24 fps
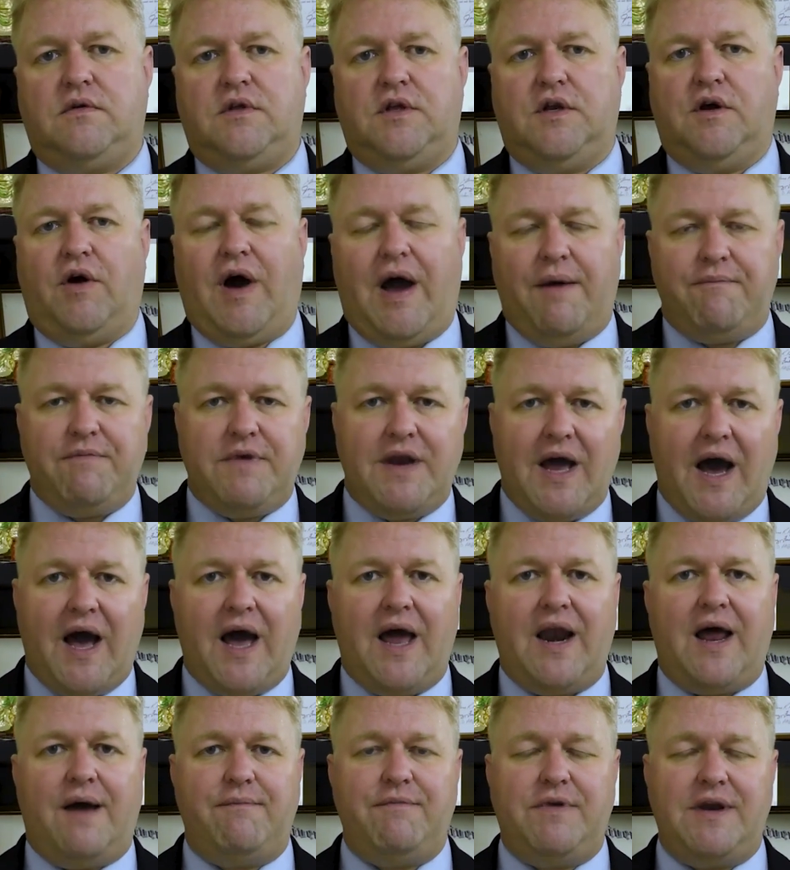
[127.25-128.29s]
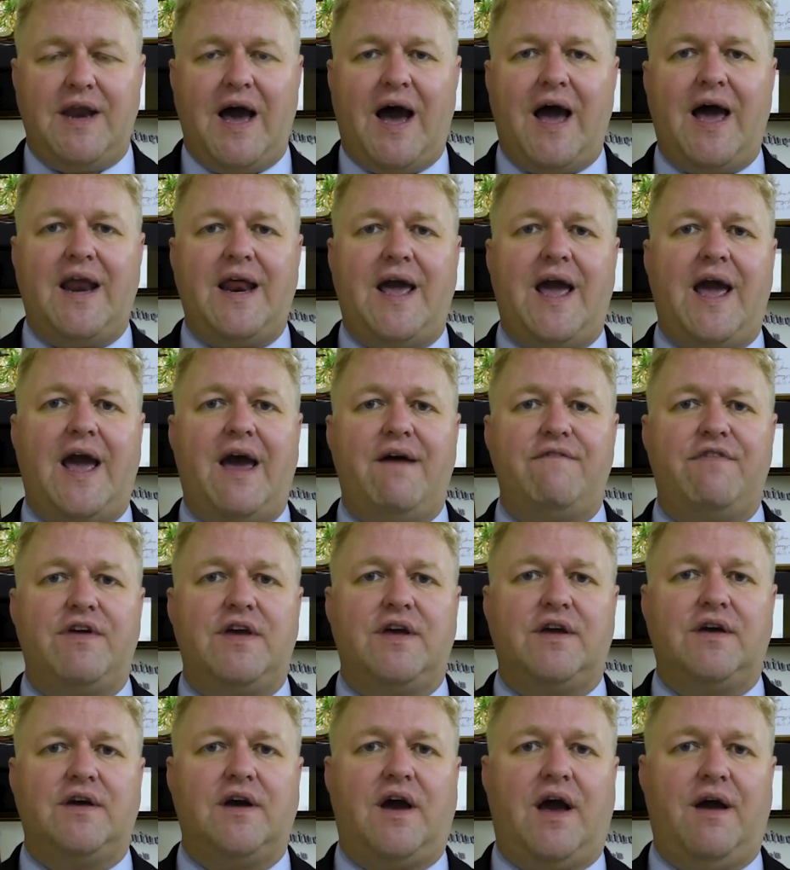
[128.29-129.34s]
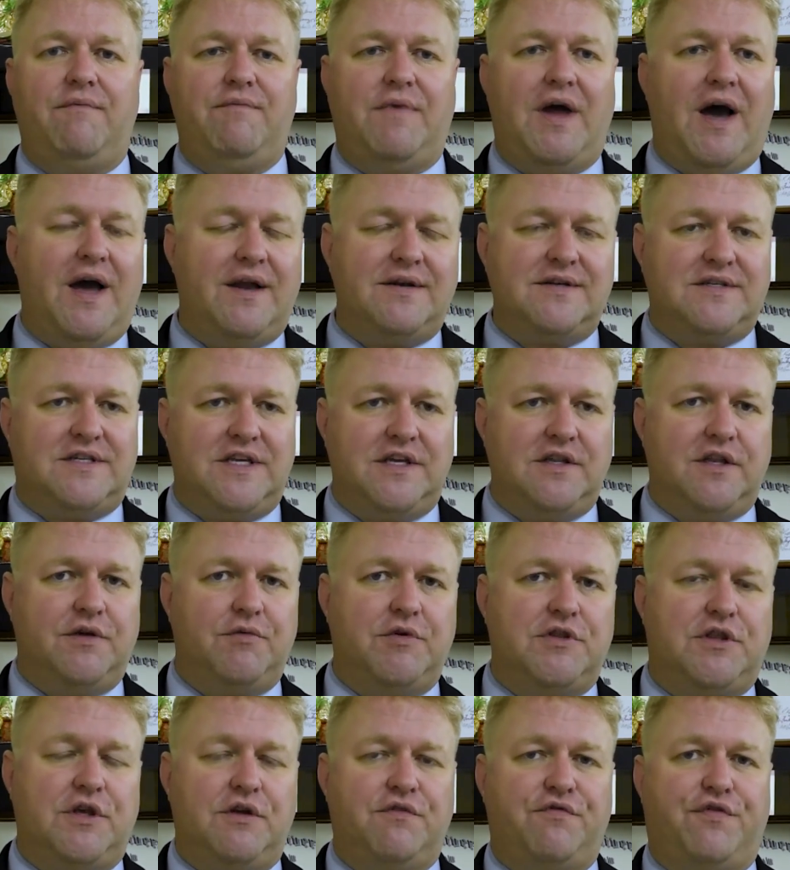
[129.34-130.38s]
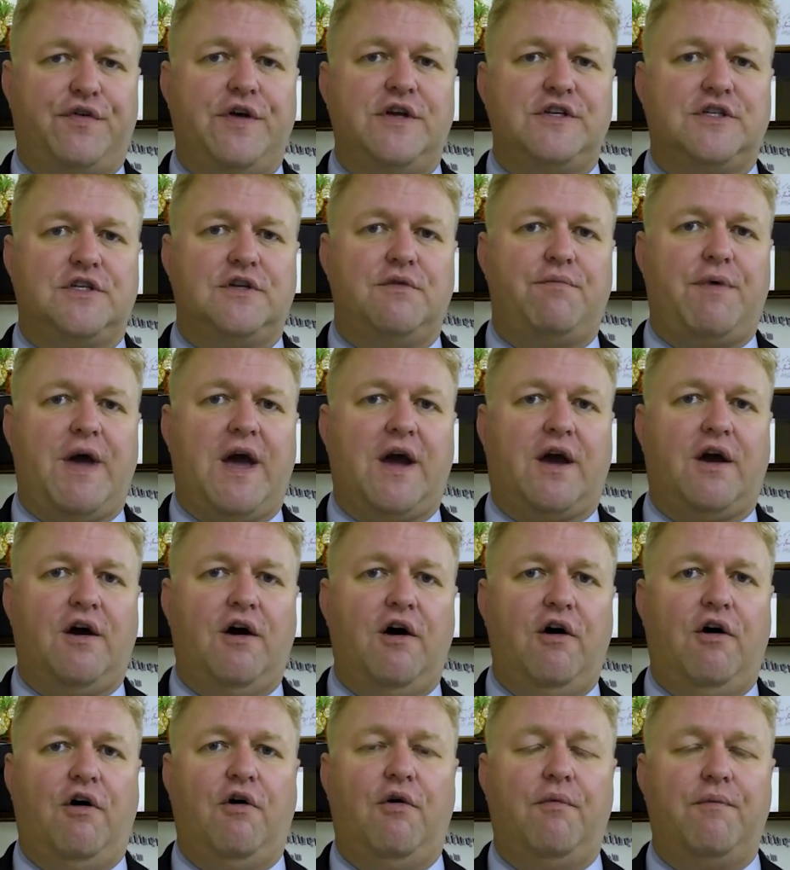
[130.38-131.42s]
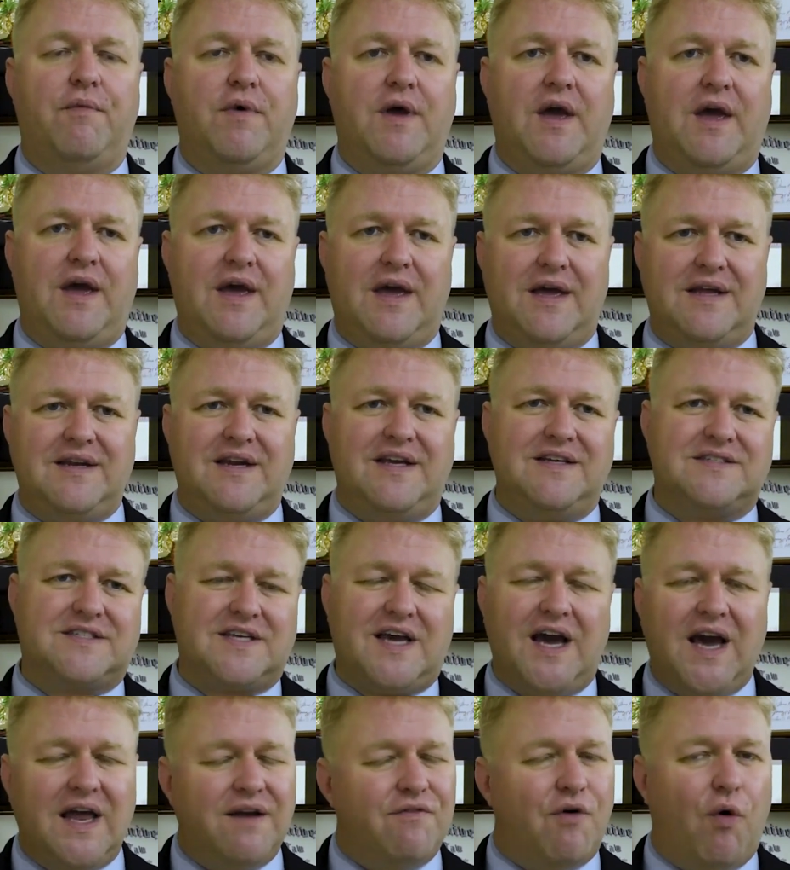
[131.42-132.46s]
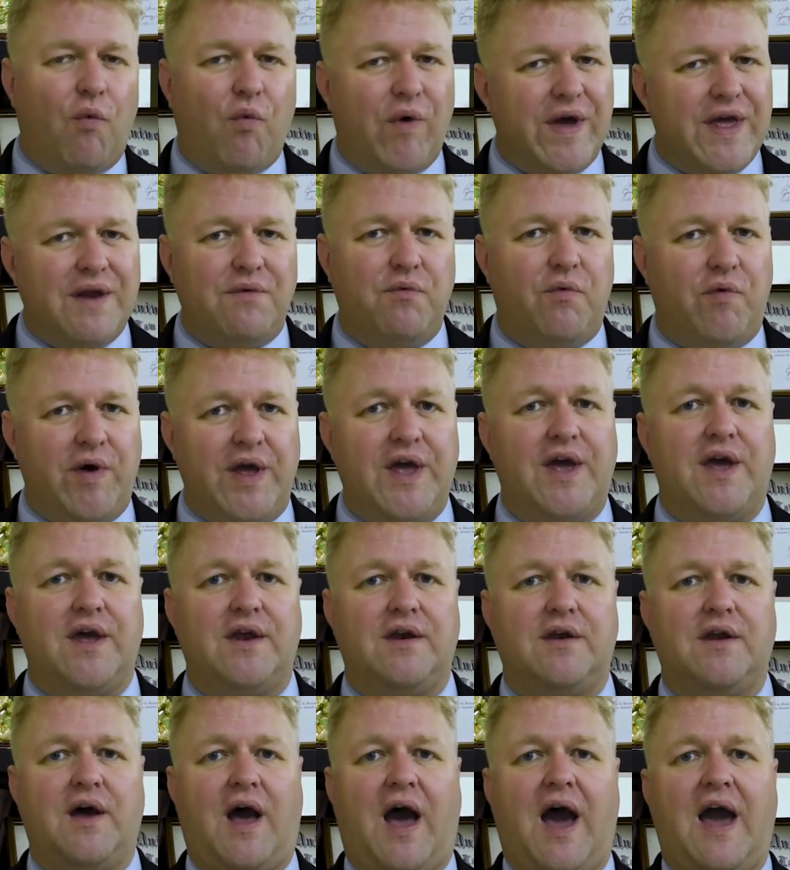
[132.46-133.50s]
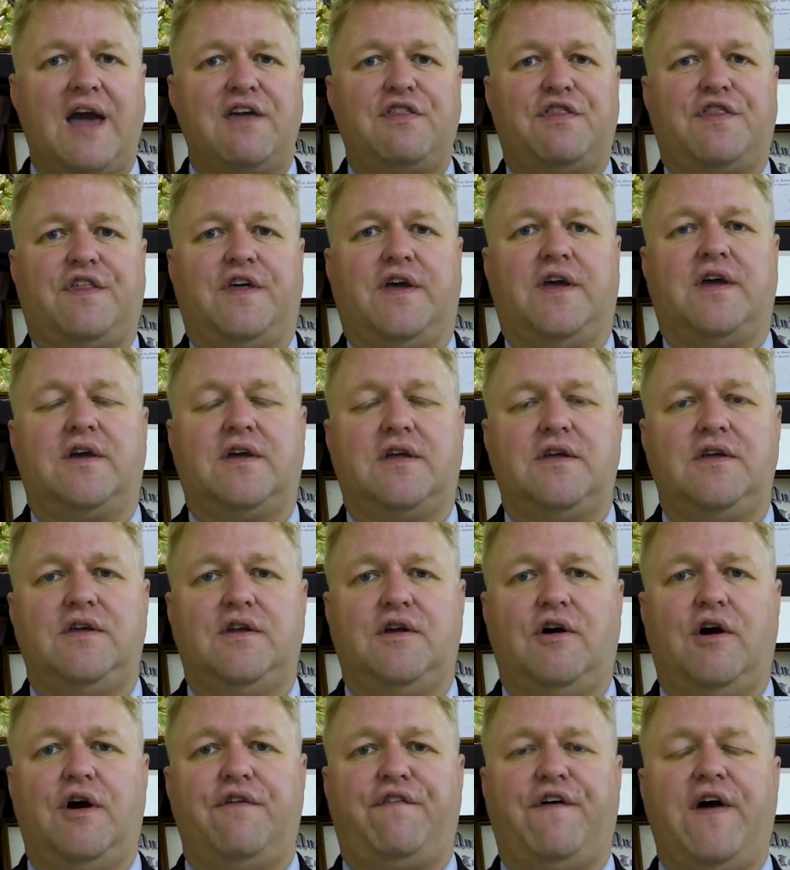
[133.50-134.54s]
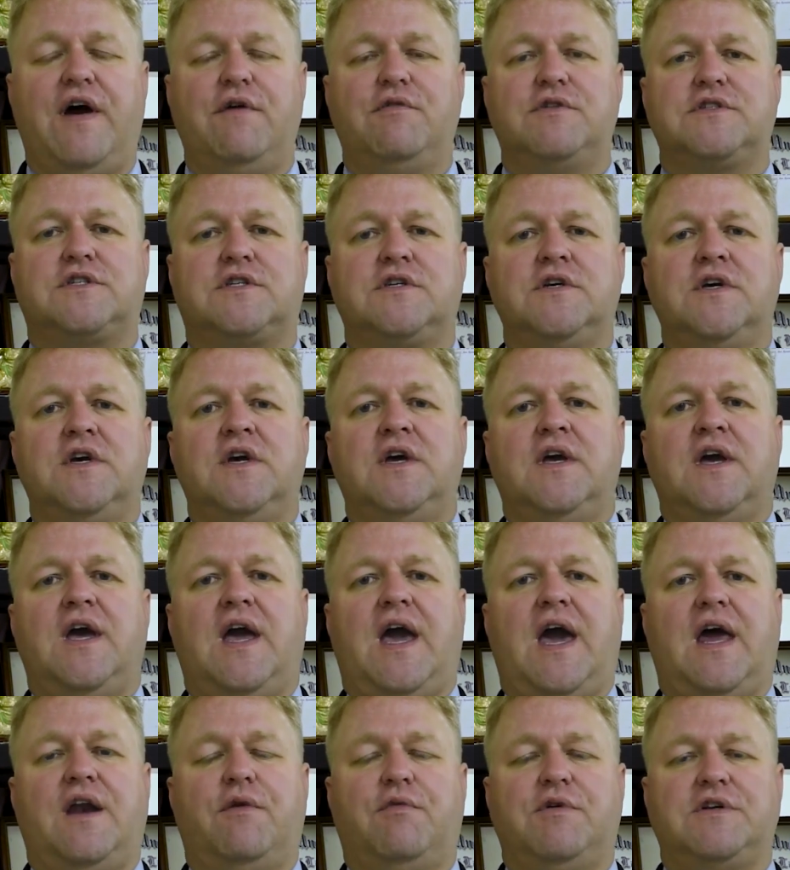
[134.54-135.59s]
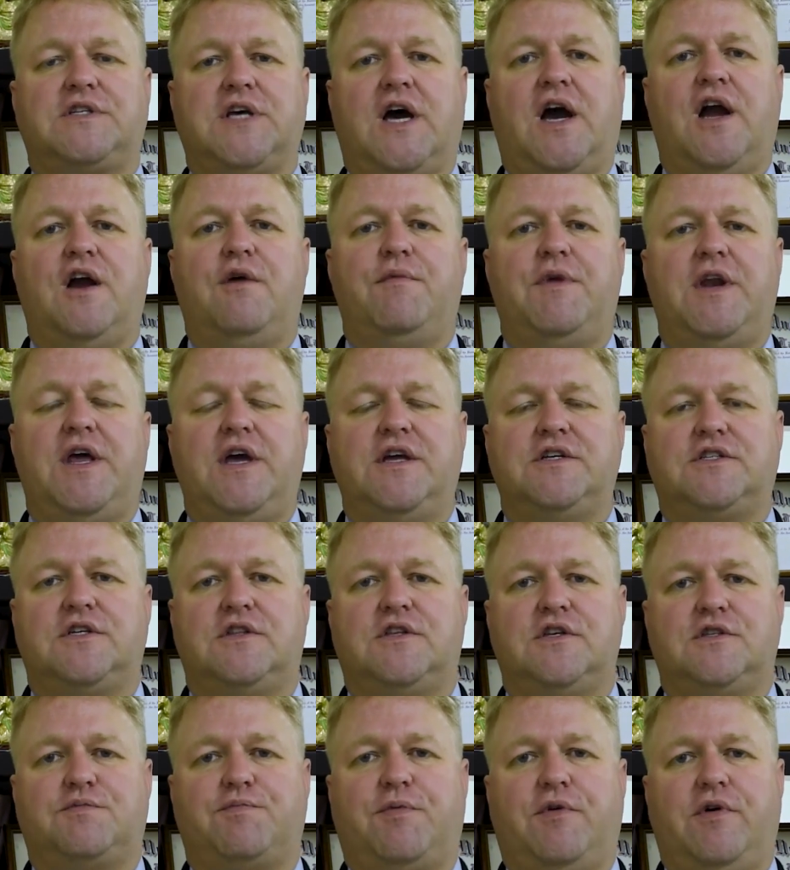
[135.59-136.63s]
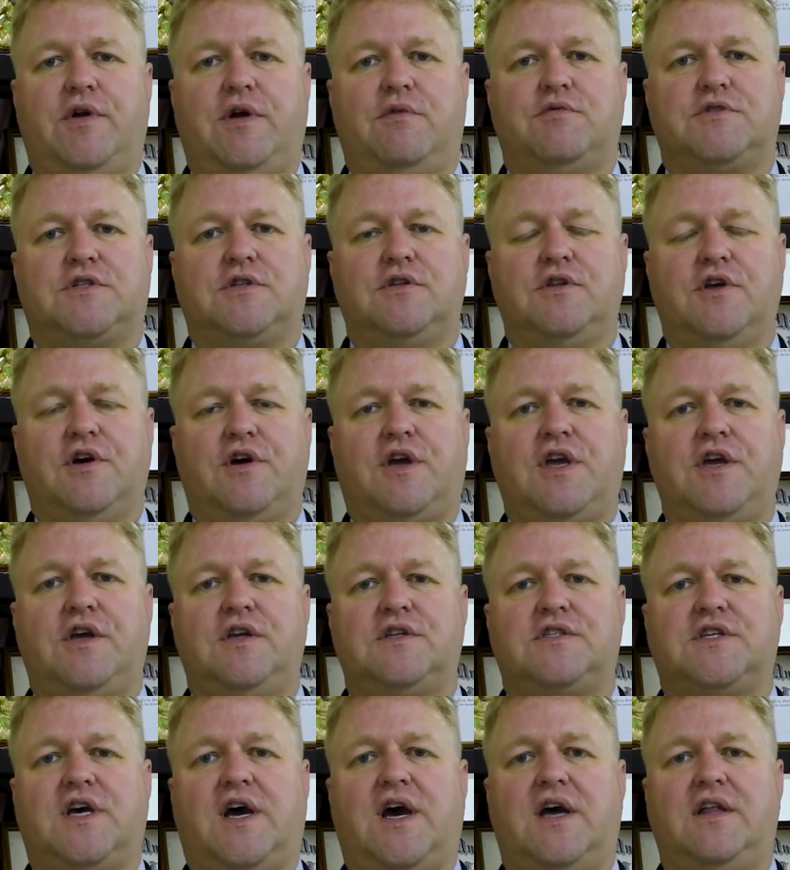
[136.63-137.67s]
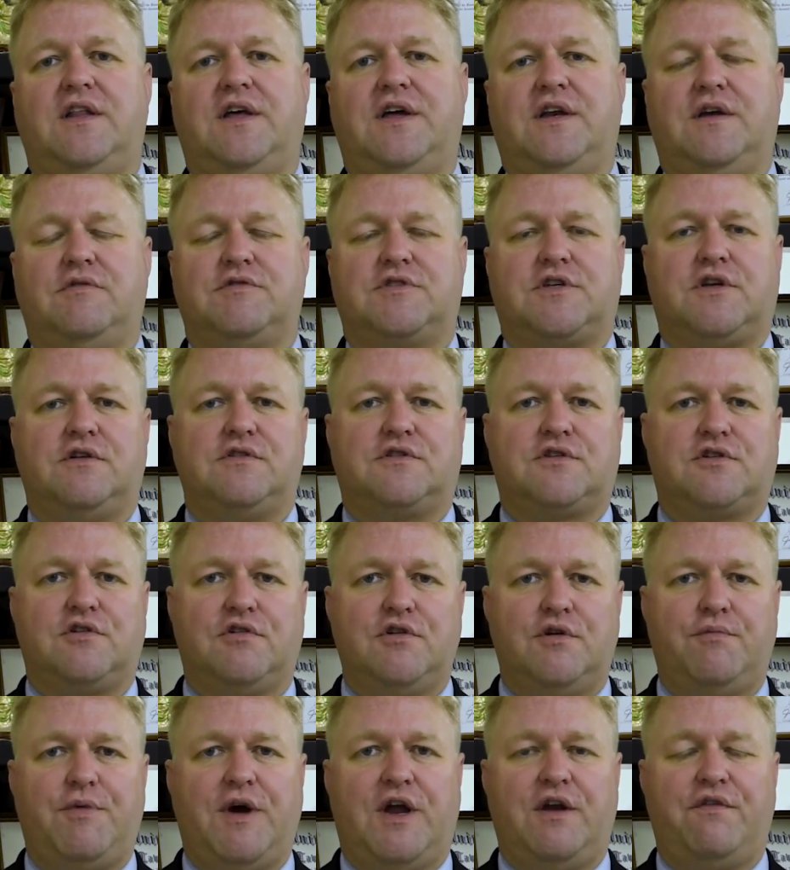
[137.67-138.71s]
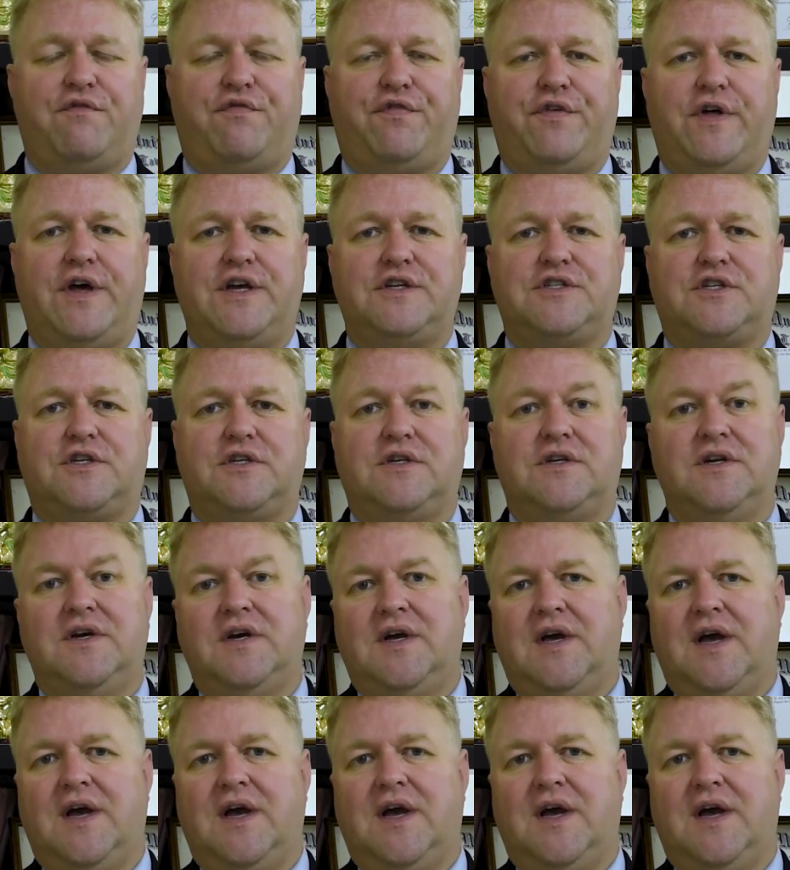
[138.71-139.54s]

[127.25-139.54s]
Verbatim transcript: you know, I'm not, I'm not having, I'm not dealing with the inflation back home. It, it's kind of a win-win, I think. You know, if I was at a retirement age at this point, I was looking at Thailand, I was concerned about inflation.